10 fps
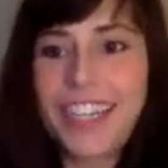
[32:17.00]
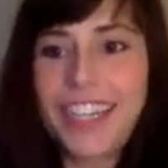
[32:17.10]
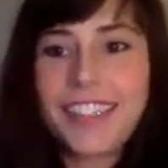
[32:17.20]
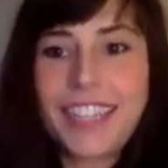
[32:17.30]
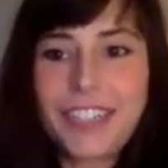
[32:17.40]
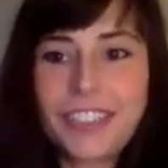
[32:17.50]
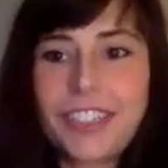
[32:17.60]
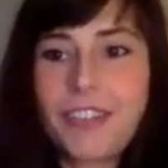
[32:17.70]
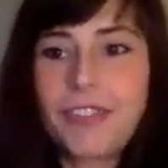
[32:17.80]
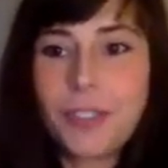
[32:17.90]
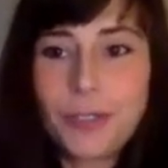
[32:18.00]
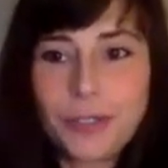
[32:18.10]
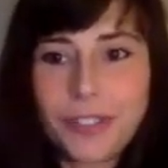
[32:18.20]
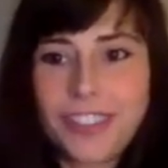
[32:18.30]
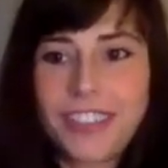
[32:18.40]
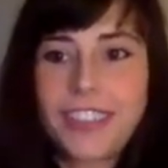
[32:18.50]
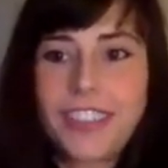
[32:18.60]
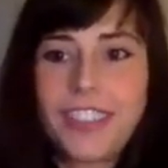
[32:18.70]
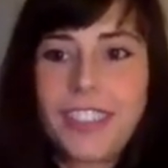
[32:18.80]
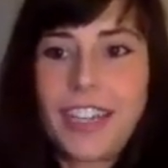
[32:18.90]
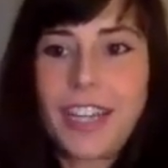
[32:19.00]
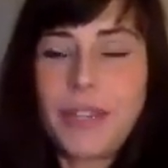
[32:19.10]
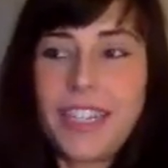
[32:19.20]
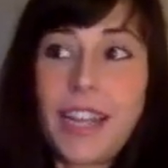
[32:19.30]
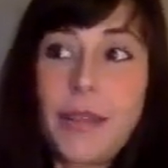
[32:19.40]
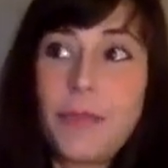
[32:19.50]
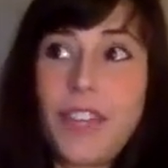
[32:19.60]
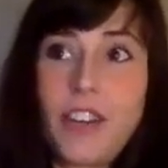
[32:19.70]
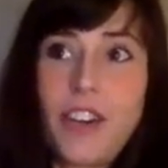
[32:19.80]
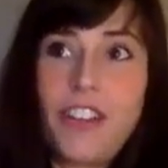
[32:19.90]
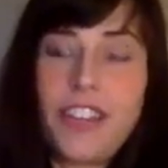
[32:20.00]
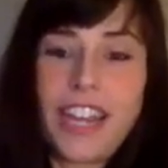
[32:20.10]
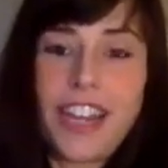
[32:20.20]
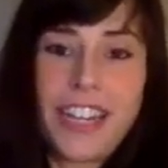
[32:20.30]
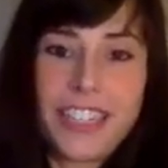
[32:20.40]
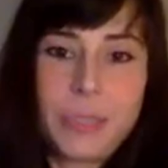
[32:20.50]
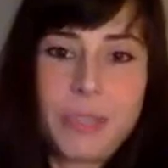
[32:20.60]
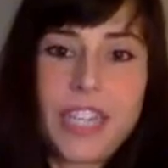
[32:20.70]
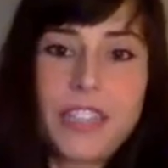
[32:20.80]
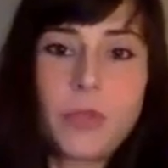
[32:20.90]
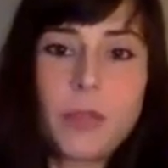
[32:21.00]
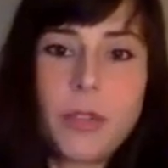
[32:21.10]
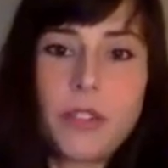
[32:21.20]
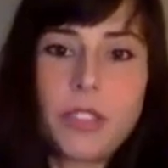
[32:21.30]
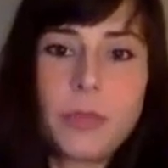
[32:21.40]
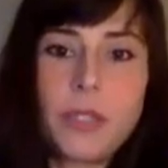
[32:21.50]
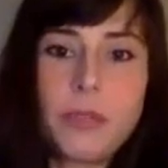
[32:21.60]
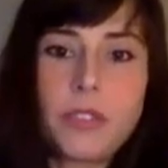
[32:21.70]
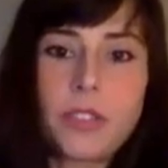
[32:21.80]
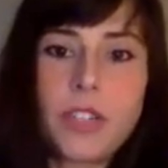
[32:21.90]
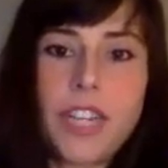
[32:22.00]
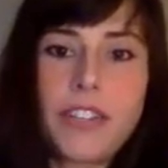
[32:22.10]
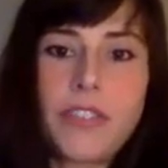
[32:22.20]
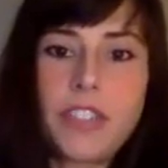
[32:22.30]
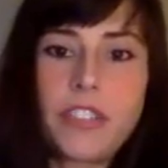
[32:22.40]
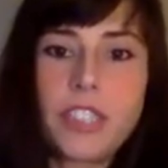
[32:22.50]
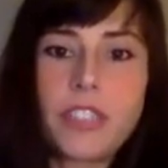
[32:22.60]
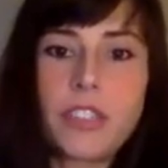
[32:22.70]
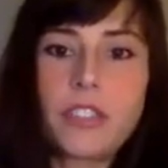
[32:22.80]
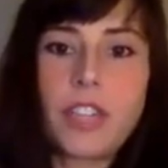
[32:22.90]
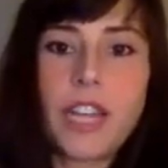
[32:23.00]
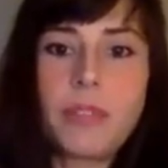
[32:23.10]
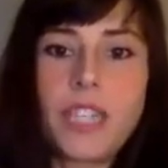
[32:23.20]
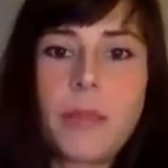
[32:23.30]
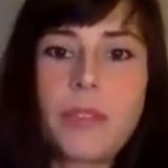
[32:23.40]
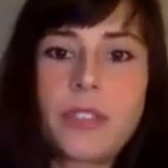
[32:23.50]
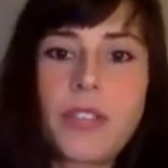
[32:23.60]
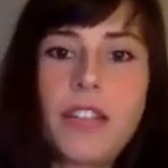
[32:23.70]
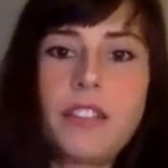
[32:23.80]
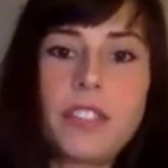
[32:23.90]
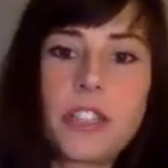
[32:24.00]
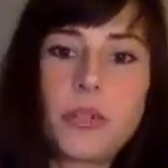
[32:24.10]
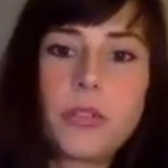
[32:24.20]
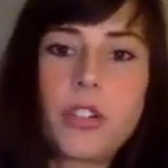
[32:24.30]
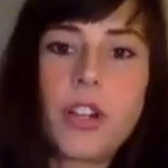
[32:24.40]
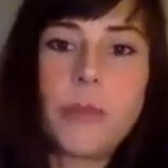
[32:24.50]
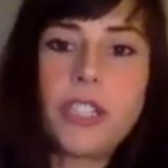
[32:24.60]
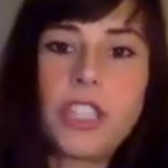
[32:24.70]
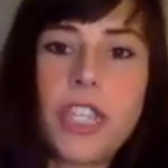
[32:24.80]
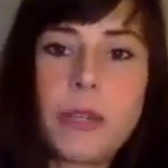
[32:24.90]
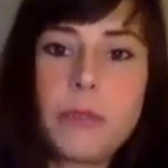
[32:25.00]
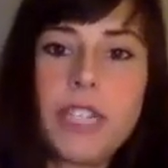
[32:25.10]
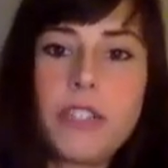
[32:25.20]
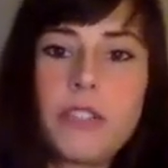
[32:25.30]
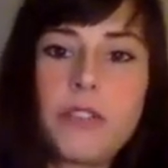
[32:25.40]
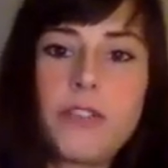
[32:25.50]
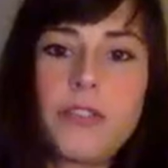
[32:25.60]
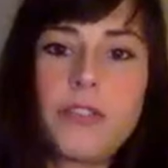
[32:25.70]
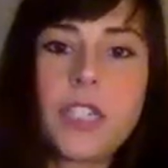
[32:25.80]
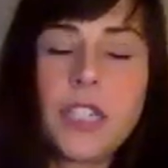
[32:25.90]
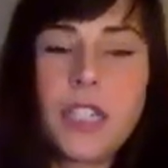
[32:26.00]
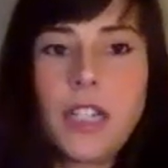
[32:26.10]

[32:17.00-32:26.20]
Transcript: Let yourself loose. I mean, I'm in all the areas, but that's where most people's creative energy is all trapped up, is around sexual trauma, shame, guilt, fear,